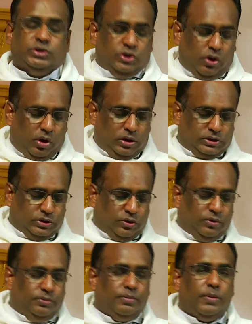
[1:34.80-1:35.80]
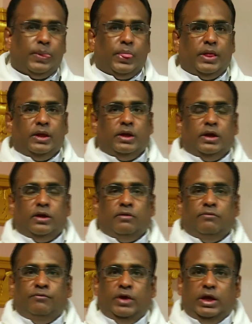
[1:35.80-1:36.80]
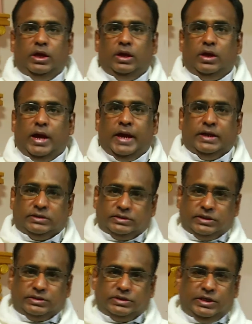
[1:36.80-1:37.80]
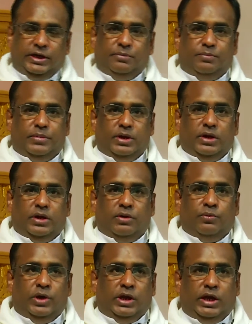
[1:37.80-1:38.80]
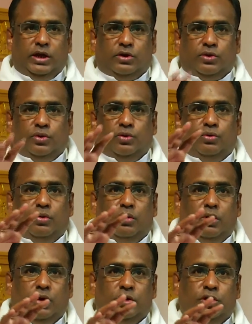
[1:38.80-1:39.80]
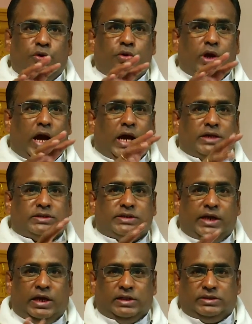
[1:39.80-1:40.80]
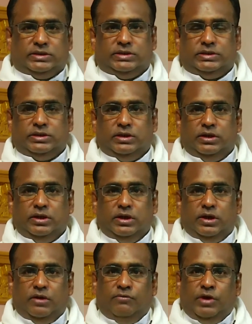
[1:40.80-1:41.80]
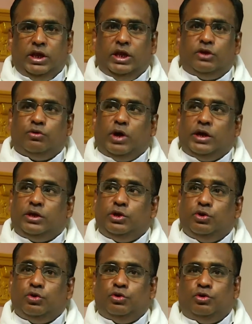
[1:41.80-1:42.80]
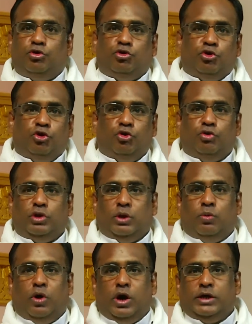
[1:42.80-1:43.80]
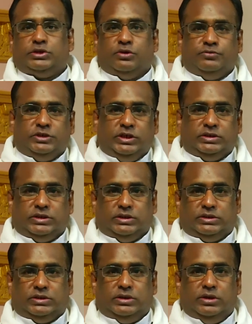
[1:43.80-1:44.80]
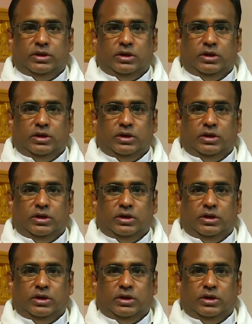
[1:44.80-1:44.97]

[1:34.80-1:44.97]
So also we as the sheep we need to tune ourselves we need to attune to the voice of Jesus